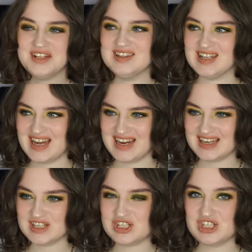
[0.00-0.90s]

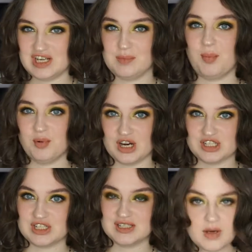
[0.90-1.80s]
like cheap
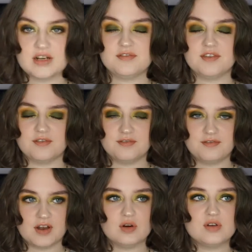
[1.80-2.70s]
brushes. But if the
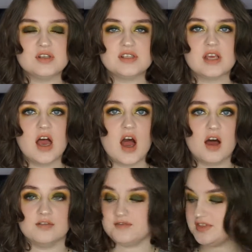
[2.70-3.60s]
ferrules
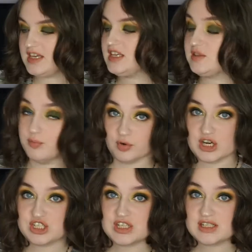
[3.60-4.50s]
of these
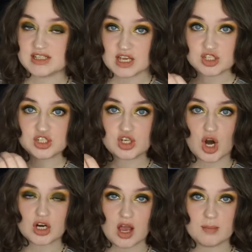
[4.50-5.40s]
brushes
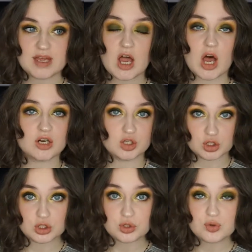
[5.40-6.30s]
start coming
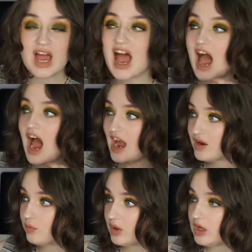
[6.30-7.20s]
unglued,
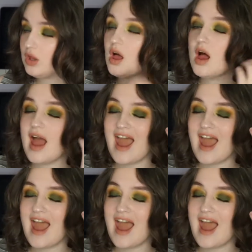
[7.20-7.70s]
I will